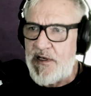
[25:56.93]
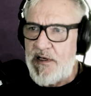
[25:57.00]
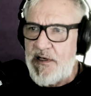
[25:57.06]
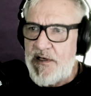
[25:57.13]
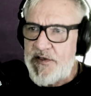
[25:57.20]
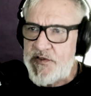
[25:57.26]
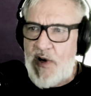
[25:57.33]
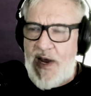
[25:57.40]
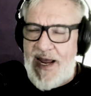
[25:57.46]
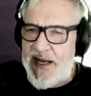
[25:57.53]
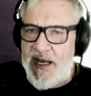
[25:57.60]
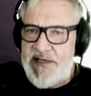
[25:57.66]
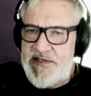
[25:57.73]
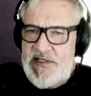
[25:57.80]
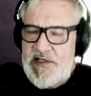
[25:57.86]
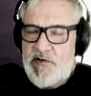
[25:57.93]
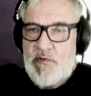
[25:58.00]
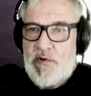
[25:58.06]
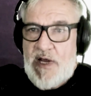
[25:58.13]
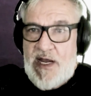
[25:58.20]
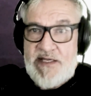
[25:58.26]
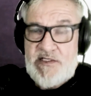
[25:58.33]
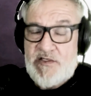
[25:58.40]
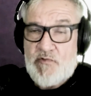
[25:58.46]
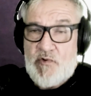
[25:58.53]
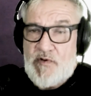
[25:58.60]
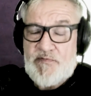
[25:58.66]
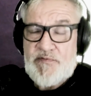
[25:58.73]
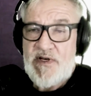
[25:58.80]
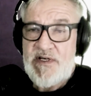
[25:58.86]
So I see the role
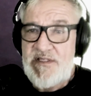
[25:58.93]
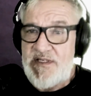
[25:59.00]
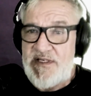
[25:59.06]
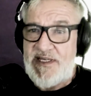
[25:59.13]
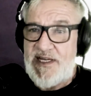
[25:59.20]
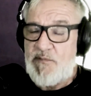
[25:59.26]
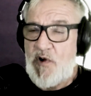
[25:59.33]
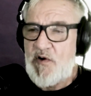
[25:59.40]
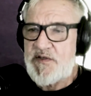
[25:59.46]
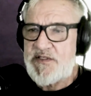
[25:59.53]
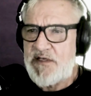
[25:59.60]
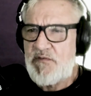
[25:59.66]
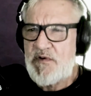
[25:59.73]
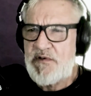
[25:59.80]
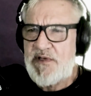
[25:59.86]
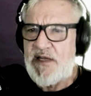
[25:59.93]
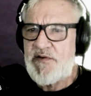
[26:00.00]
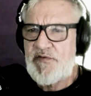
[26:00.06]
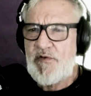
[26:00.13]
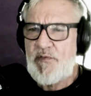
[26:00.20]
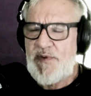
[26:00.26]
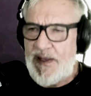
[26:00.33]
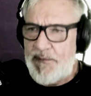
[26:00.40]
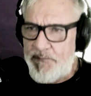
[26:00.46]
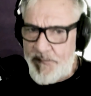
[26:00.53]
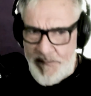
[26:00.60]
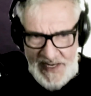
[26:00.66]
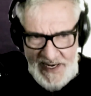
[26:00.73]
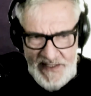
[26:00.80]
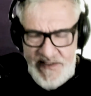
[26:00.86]
and function of the DMO and say, well, okay, so
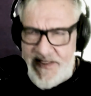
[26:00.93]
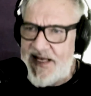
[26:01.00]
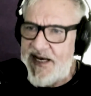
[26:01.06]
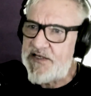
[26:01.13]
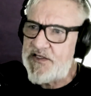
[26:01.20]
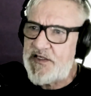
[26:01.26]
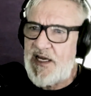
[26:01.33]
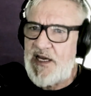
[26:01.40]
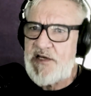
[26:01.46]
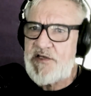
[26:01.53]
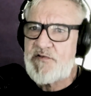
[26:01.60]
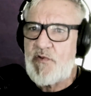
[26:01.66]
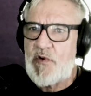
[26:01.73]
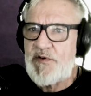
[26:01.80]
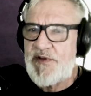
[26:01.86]
back to that education role.